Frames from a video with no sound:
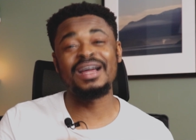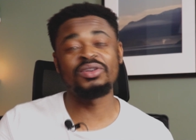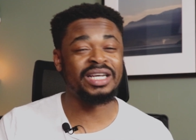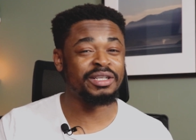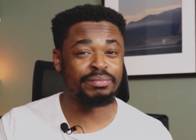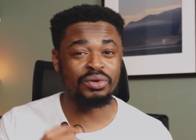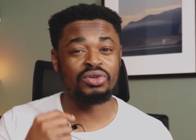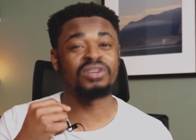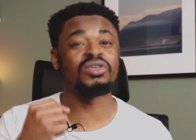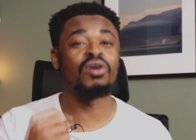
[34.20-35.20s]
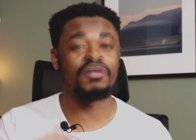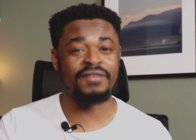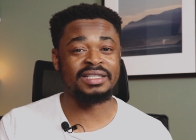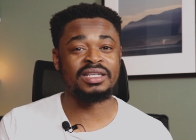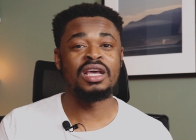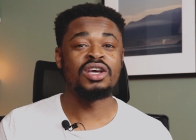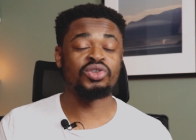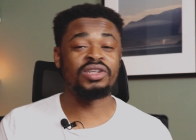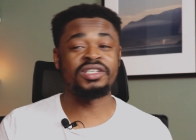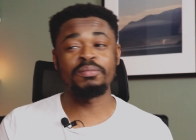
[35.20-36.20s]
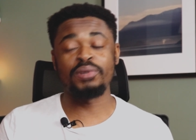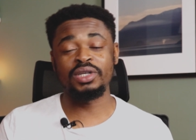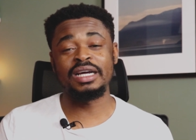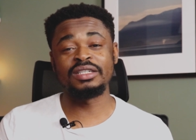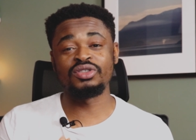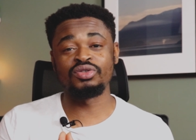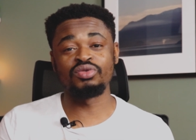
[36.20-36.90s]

value that the product offers. So it is important